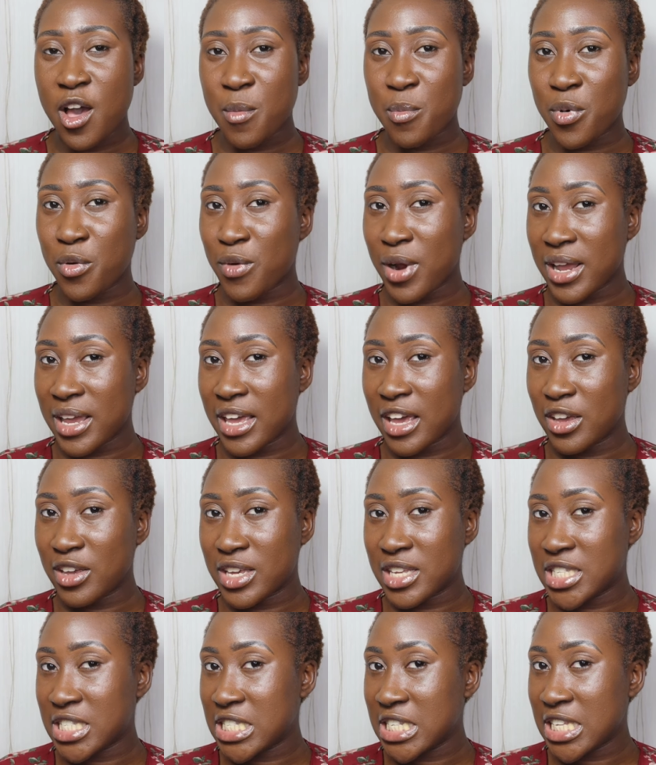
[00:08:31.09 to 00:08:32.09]
But right here, you
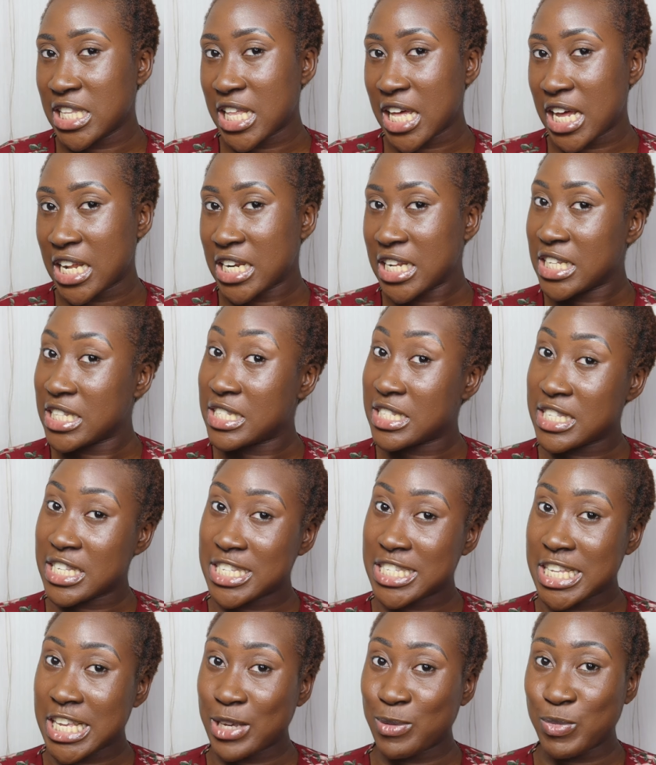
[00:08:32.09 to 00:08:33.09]
can see that it's the
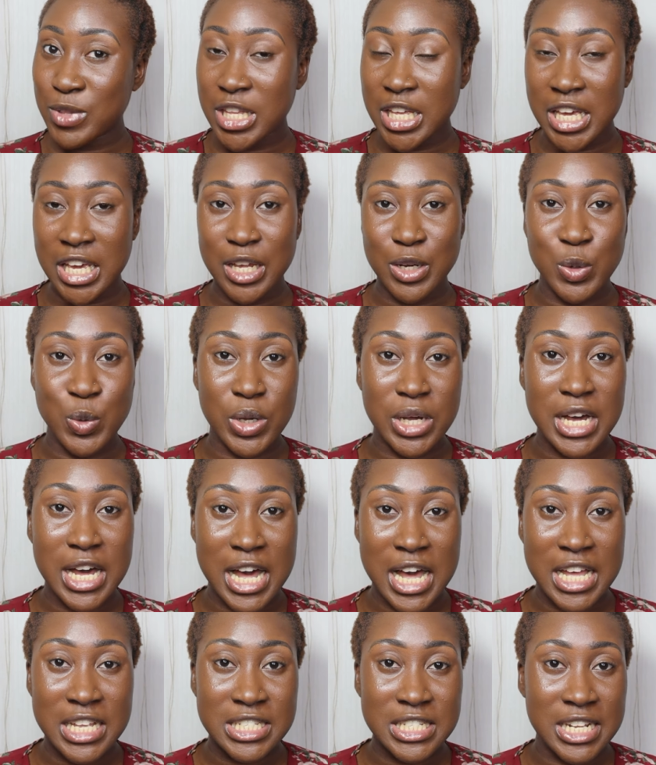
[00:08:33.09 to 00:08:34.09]
same thing, no
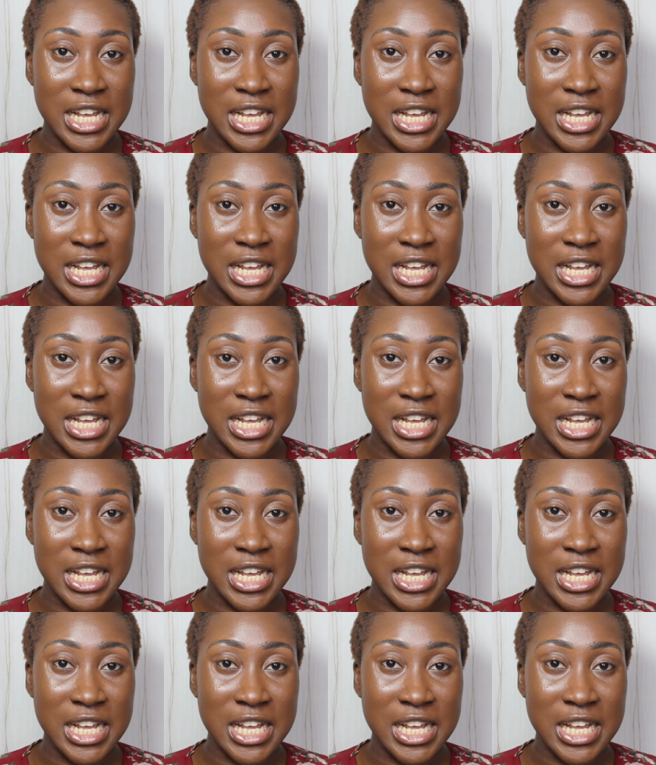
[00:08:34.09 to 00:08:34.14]
cast.